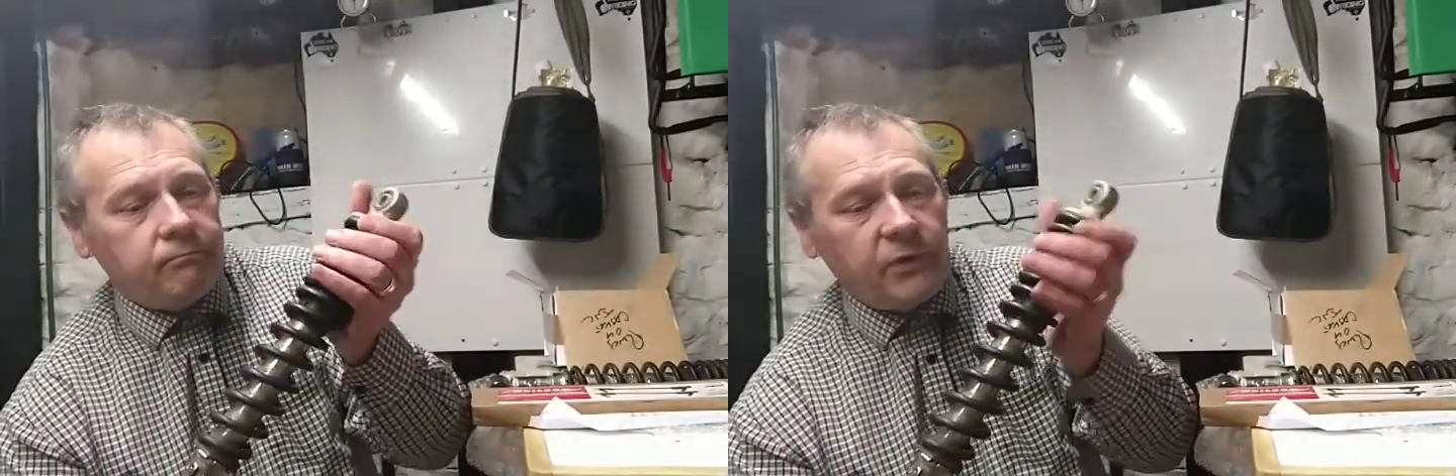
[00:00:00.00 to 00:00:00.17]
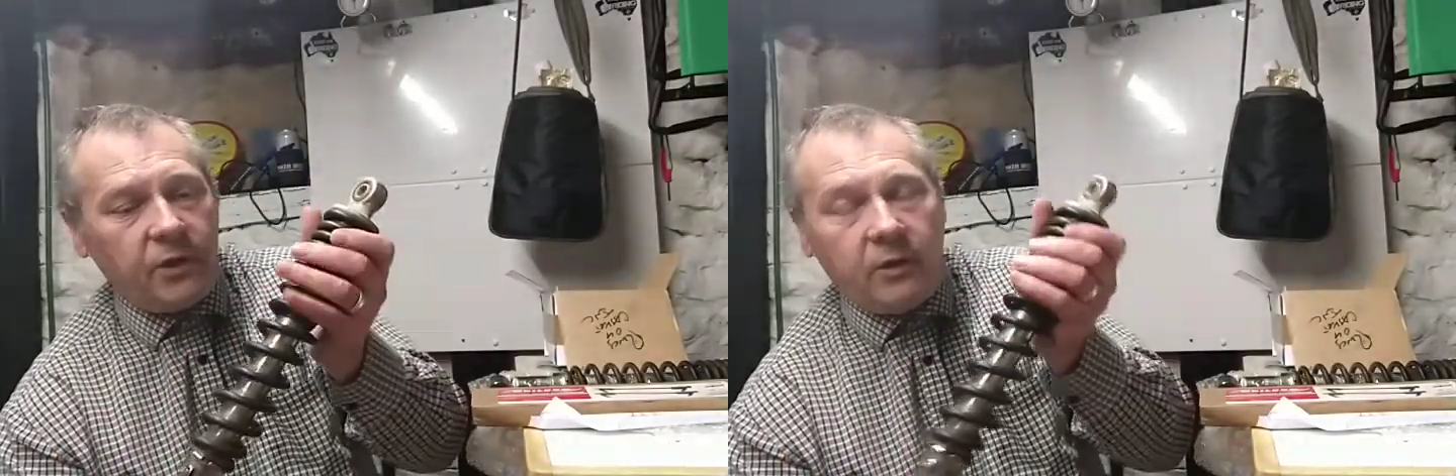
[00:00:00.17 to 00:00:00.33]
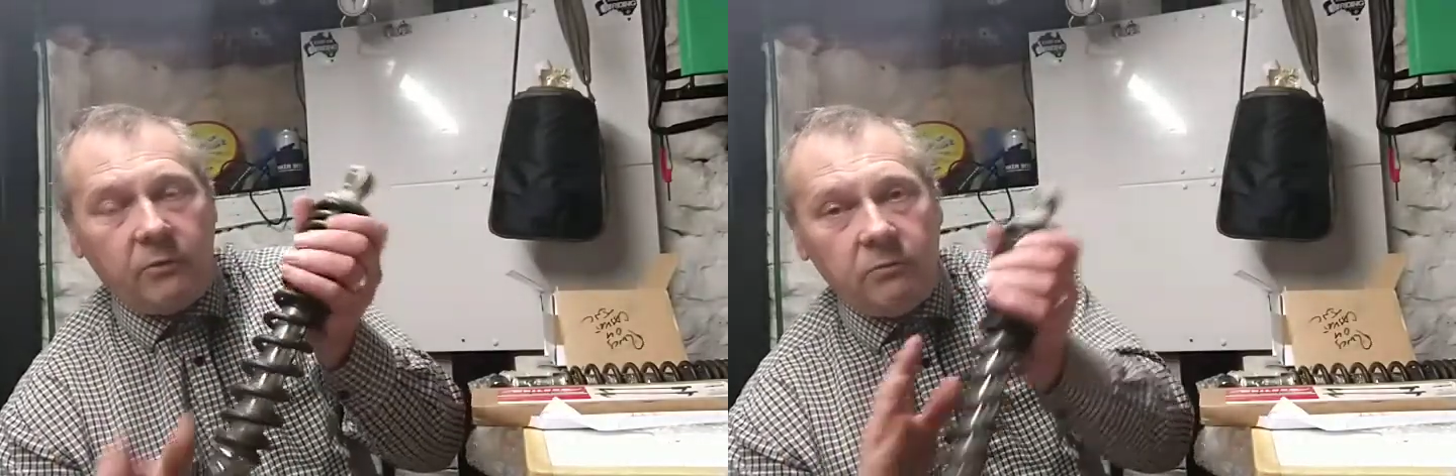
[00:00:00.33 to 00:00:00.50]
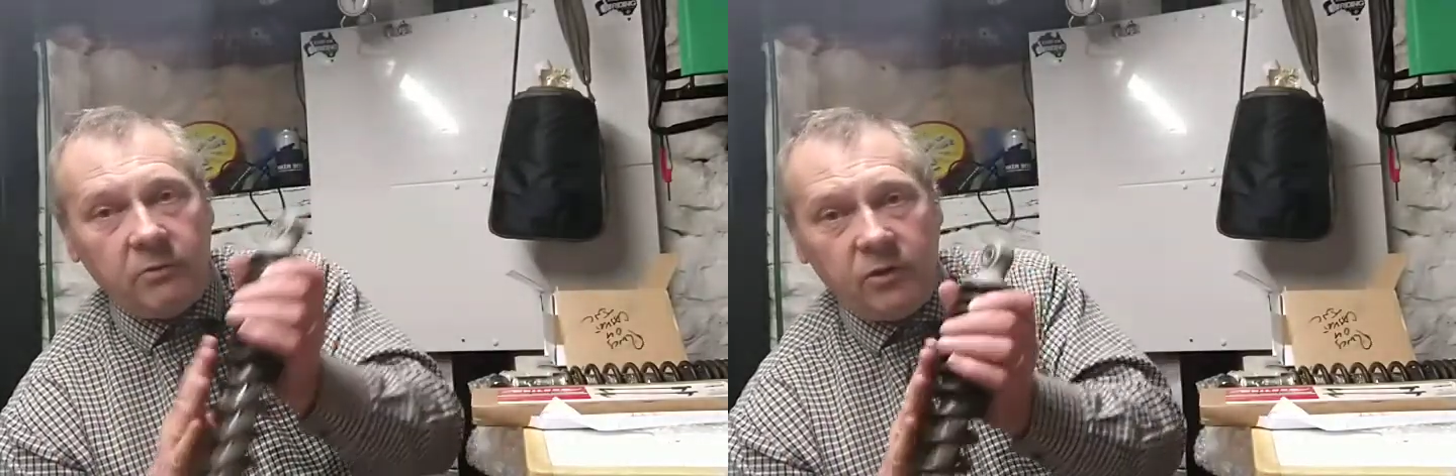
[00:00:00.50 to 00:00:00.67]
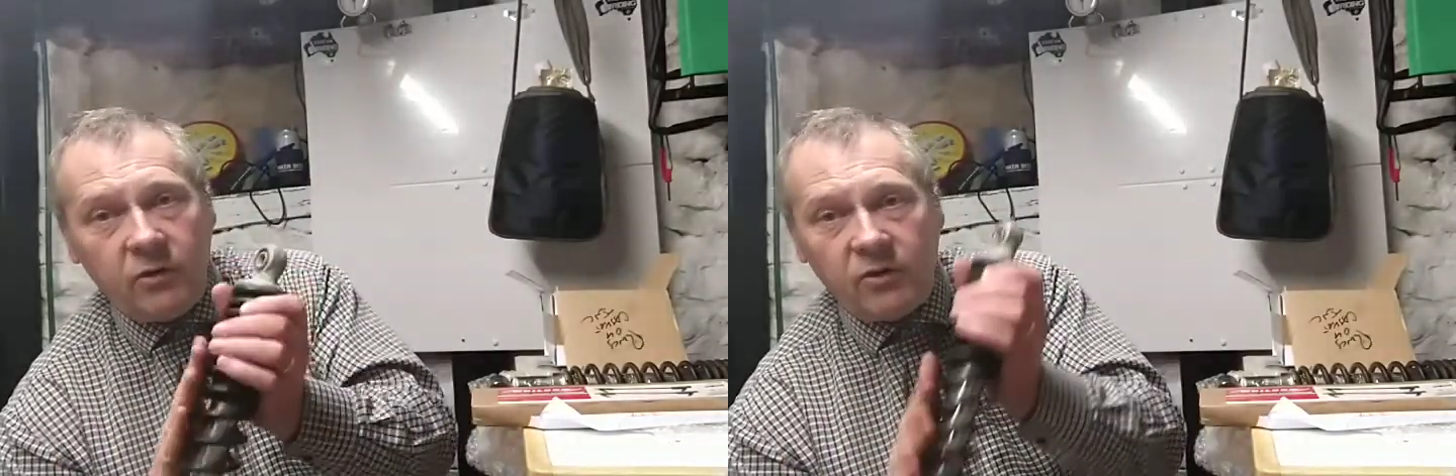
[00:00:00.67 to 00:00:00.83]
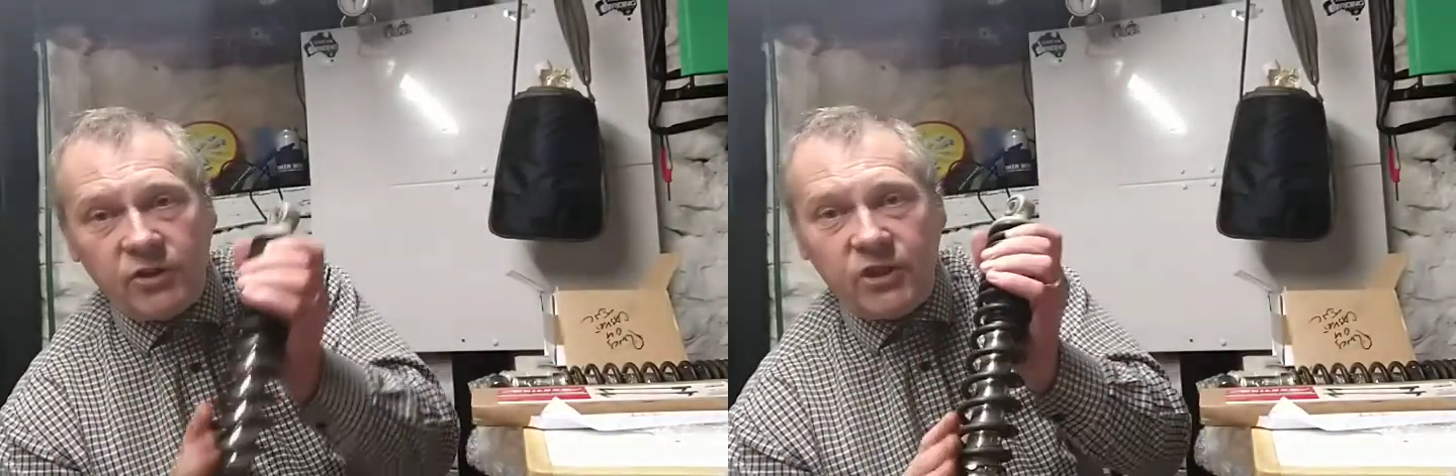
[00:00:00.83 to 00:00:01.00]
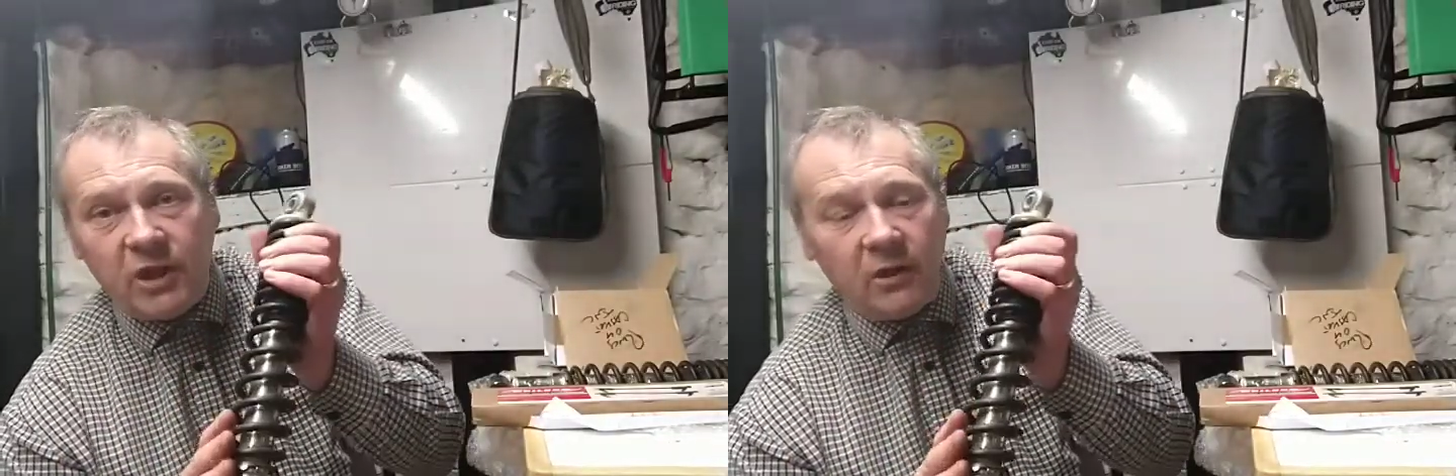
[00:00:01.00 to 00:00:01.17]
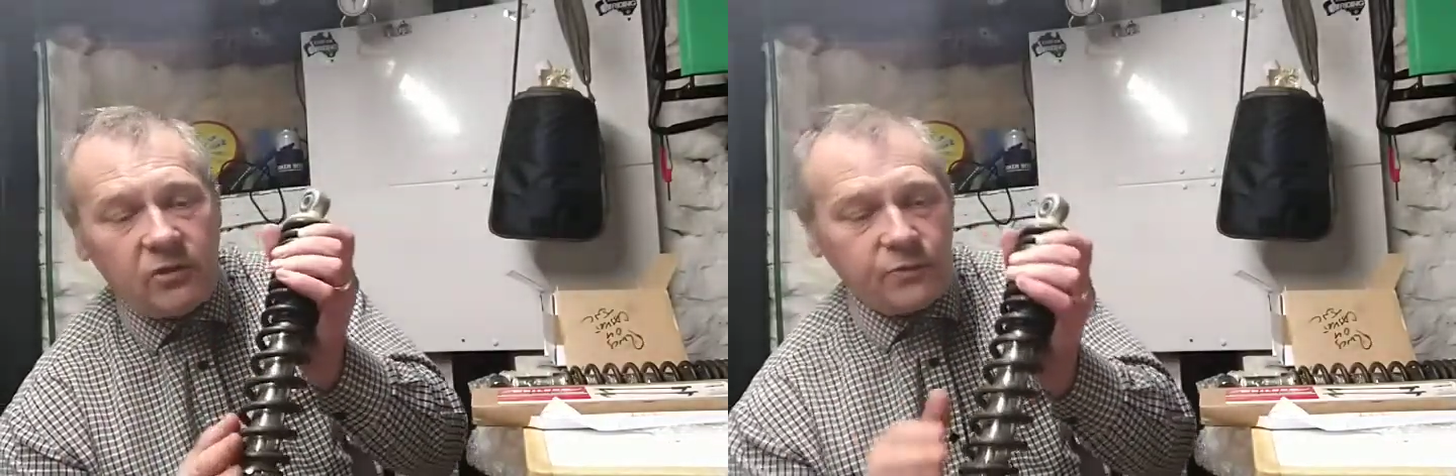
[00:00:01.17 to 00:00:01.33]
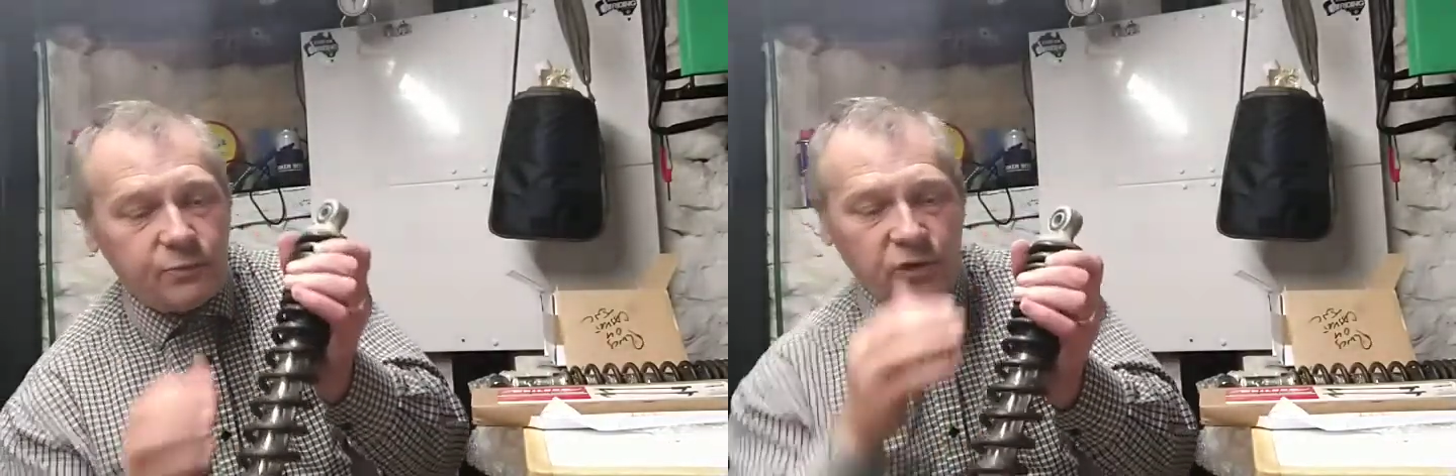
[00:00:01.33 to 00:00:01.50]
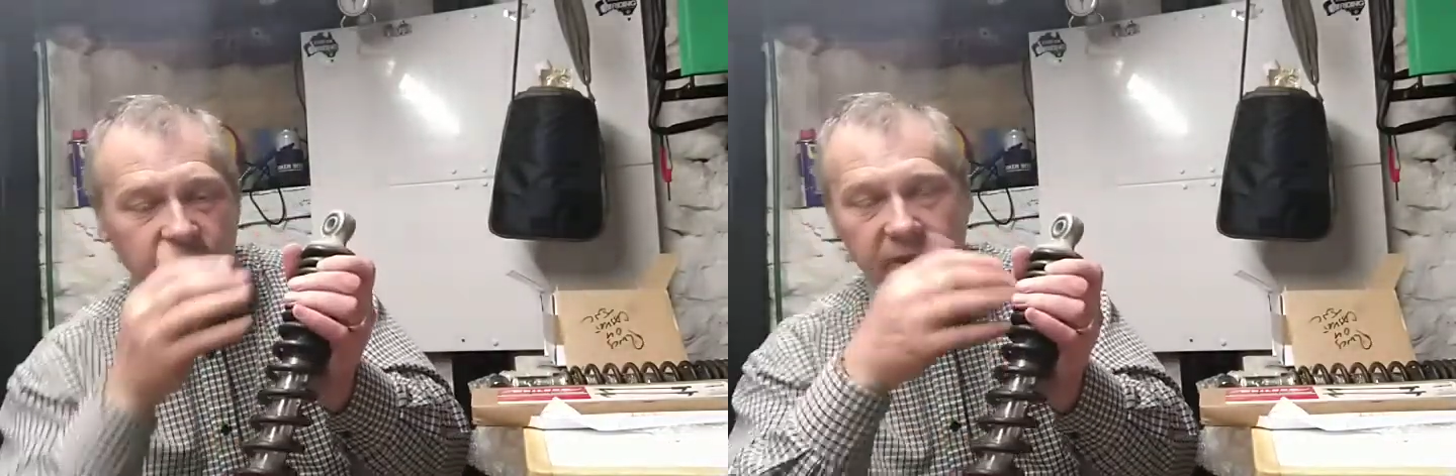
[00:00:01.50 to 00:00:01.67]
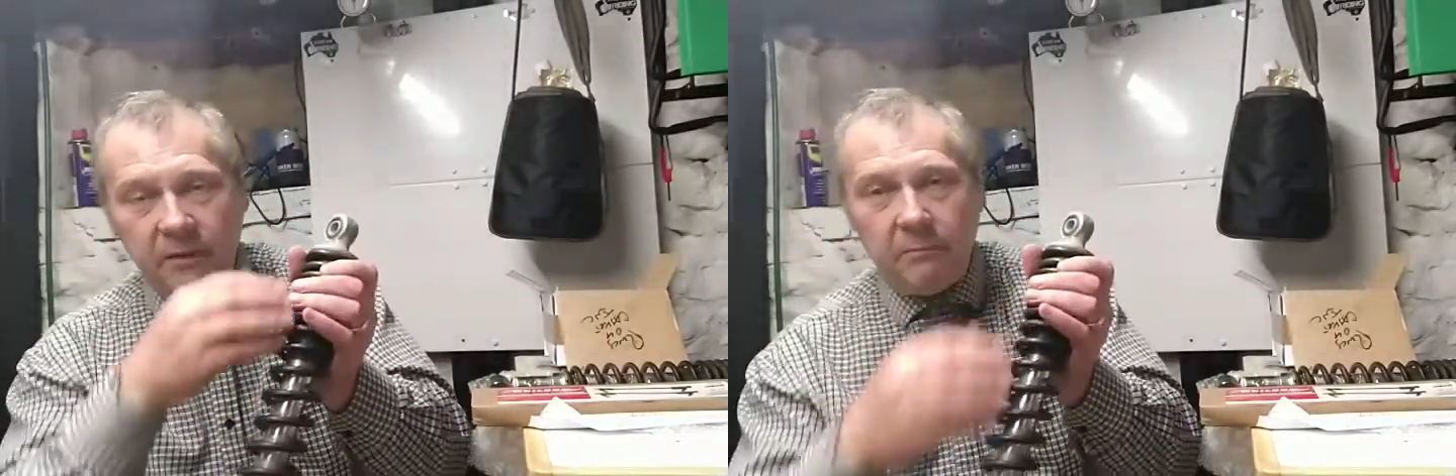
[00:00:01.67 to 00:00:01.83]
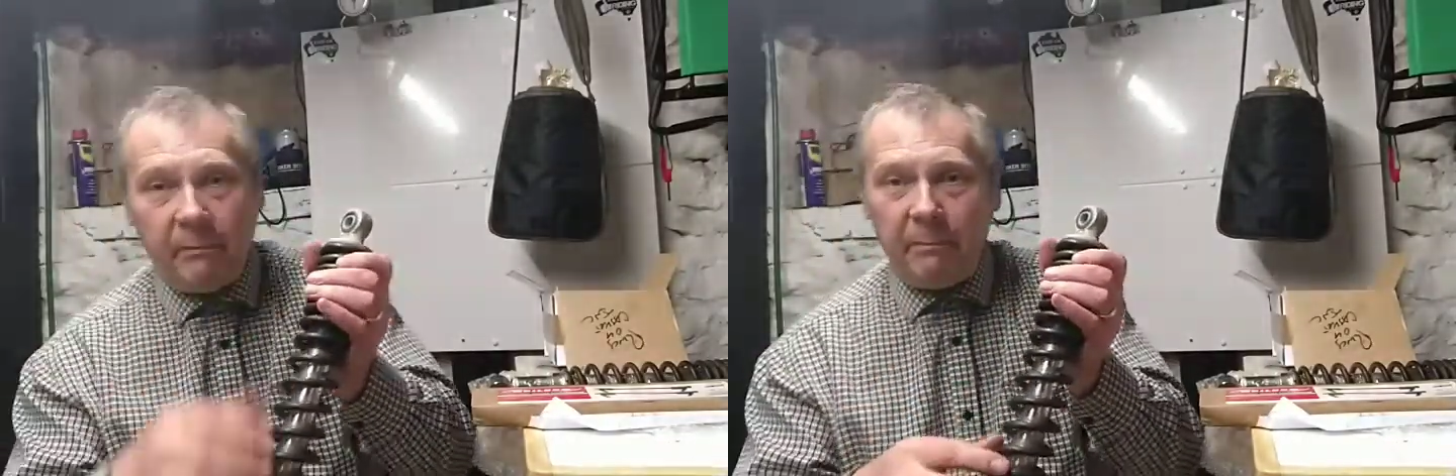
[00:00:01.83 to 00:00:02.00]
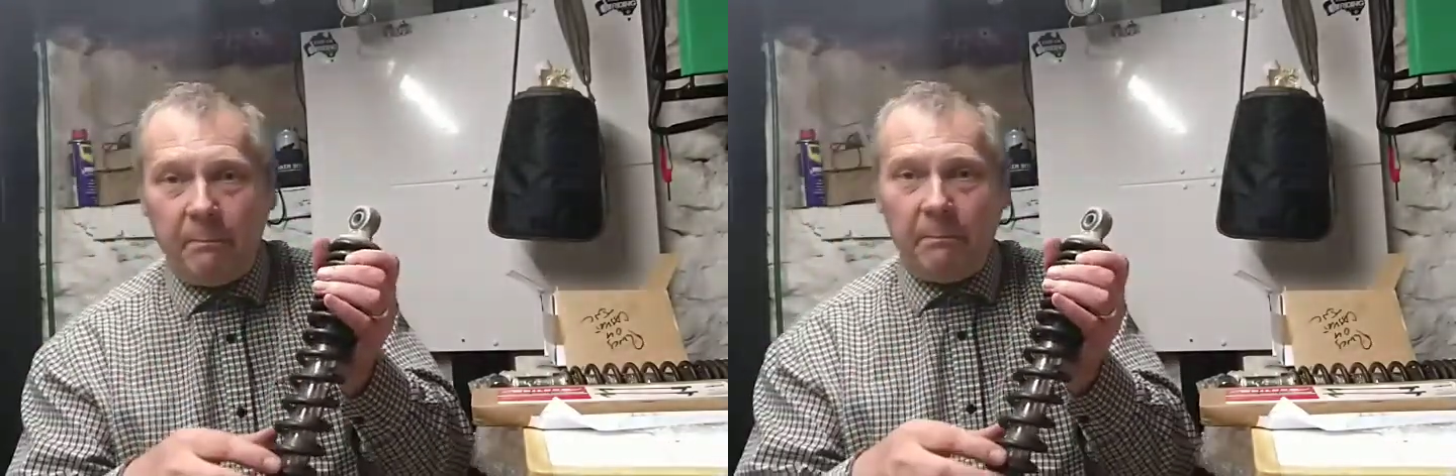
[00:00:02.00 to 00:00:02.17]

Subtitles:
know, nice yellow spring,